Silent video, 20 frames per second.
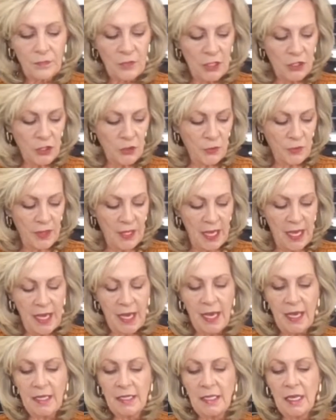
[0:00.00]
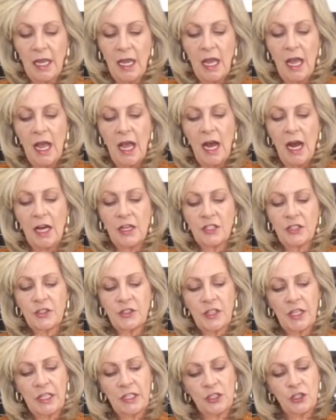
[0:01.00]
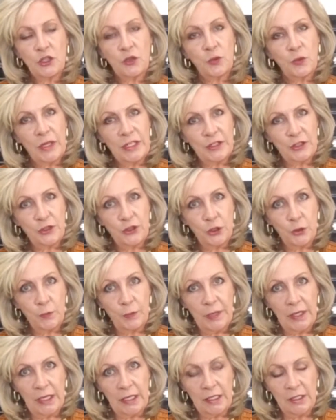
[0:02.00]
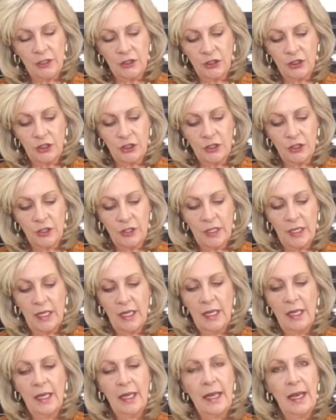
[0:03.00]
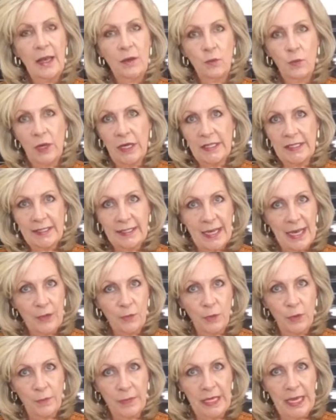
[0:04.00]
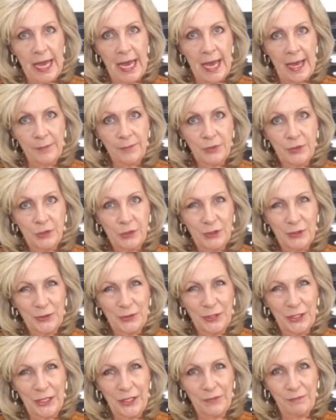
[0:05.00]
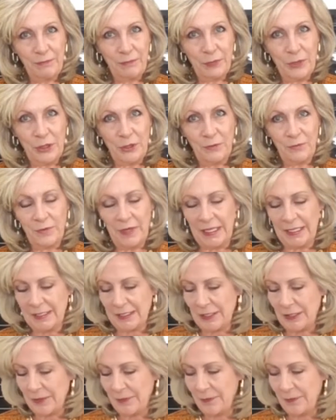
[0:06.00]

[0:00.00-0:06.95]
You then are just gonna twist your peach, and one side will be absolutely perfect.